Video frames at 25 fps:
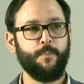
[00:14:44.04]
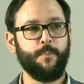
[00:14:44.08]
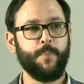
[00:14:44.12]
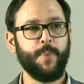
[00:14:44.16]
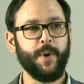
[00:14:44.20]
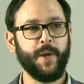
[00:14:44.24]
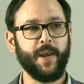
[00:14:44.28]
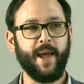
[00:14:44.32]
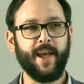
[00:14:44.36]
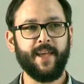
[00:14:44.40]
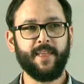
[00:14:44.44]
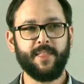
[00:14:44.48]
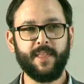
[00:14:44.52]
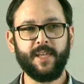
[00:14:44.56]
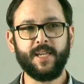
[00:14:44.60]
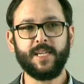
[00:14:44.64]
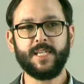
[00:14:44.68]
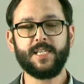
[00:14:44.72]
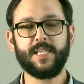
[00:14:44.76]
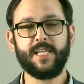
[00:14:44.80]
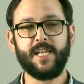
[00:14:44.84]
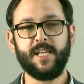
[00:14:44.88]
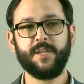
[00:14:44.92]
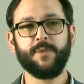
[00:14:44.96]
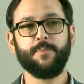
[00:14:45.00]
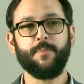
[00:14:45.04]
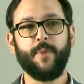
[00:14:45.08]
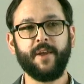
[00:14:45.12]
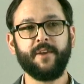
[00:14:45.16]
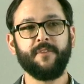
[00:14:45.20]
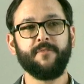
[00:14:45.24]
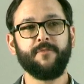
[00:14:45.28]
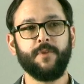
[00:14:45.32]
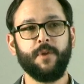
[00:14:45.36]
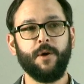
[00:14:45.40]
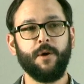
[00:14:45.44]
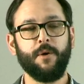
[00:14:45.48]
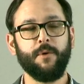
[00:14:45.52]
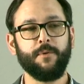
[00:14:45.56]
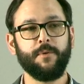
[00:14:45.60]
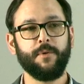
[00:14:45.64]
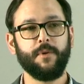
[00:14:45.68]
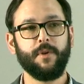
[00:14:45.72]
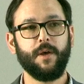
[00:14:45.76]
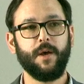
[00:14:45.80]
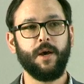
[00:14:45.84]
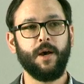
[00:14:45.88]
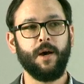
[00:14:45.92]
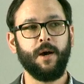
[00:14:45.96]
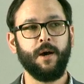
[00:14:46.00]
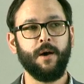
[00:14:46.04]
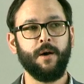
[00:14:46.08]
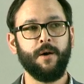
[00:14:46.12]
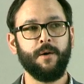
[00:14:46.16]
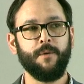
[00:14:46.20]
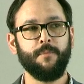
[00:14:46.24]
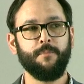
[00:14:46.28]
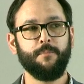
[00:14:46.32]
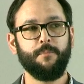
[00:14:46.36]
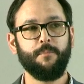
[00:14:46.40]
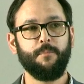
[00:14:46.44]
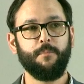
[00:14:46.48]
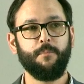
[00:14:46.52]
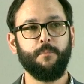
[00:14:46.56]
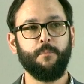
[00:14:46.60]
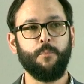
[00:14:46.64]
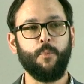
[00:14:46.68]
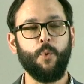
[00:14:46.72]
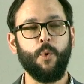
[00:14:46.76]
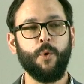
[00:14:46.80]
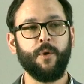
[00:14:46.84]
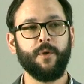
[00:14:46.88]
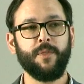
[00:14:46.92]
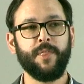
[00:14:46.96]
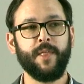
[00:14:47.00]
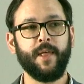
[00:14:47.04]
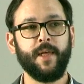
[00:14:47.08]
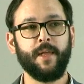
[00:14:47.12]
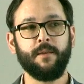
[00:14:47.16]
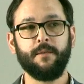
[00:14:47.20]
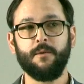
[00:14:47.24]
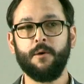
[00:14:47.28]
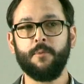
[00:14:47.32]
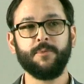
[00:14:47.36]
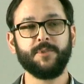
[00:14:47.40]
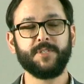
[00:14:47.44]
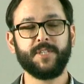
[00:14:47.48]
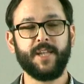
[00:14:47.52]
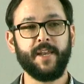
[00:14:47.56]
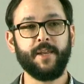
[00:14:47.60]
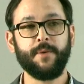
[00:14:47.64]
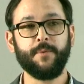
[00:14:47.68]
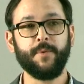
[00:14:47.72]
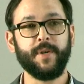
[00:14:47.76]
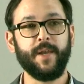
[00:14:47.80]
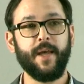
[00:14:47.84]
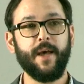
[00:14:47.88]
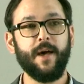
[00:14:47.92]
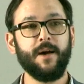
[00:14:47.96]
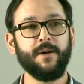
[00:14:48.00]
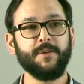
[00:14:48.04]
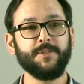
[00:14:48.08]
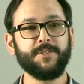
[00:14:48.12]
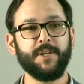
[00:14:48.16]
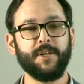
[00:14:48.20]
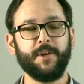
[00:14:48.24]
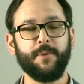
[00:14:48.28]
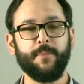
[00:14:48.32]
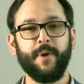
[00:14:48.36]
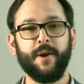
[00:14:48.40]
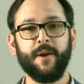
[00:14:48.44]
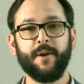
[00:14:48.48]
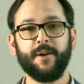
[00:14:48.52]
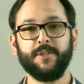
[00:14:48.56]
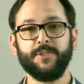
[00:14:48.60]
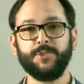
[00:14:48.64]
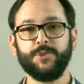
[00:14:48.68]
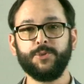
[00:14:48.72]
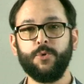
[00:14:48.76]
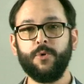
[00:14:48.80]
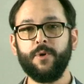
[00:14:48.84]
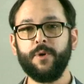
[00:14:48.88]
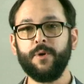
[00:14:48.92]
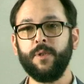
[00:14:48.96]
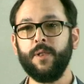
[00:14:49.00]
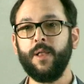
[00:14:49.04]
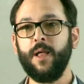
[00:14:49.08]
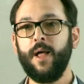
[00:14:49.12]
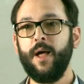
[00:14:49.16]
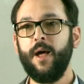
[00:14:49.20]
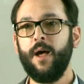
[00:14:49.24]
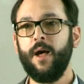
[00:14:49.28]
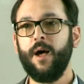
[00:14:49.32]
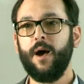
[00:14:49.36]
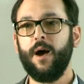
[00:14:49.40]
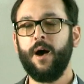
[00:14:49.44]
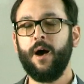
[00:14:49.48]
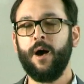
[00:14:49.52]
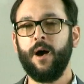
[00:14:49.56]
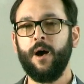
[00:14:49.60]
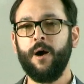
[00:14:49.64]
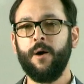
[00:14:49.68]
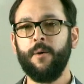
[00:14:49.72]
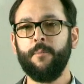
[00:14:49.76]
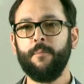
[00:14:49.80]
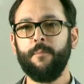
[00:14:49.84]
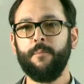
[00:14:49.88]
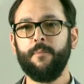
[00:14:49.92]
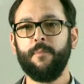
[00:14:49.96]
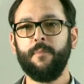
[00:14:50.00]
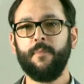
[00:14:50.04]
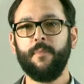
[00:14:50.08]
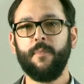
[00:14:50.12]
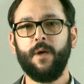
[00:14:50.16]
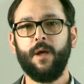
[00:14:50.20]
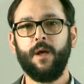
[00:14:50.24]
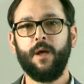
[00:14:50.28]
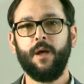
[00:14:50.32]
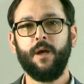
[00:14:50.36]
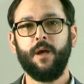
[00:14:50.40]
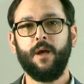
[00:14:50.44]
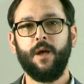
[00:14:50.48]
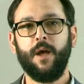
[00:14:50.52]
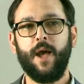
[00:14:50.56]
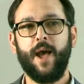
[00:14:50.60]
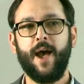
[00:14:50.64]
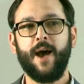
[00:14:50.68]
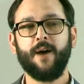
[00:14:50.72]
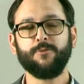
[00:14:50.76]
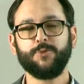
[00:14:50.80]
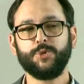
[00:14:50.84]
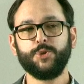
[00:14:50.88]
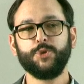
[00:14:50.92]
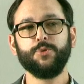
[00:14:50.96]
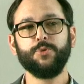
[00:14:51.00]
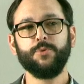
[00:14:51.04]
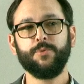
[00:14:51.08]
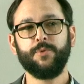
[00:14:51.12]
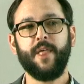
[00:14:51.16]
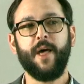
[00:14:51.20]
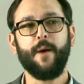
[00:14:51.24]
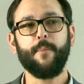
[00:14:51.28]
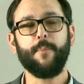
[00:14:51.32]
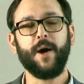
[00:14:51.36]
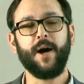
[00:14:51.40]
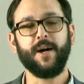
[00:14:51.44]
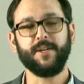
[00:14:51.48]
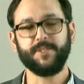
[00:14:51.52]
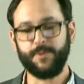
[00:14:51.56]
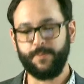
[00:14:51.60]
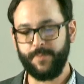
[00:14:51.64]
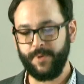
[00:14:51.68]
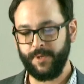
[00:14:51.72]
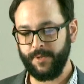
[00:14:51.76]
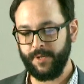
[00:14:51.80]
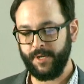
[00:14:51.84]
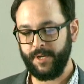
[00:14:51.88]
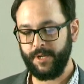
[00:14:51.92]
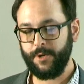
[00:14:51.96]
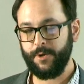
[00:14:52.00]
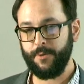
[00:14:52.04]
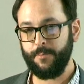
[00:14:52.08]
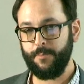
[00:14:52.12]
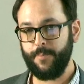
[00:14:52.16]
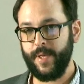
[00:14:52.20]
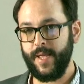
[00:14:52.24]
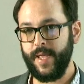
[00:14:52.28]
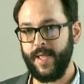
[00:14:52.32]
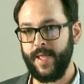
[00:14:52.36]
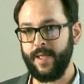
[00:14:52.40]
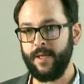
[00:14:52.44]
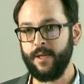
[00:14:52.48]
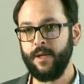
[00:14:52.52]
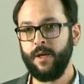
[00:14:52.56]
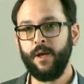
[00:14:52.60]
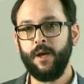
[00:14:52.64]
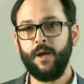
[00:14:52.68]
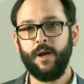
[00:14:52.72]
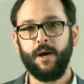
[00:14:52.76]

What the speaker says: But I think Thind might have known more than almost anyone else on American soil how true that possibility could be.